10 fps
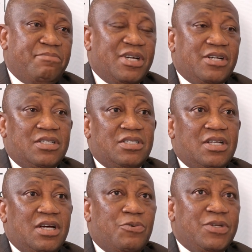because
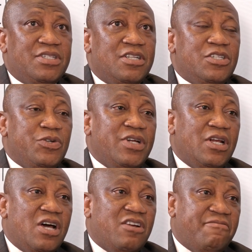we're still doing a
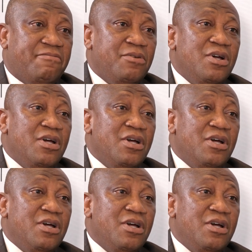lot of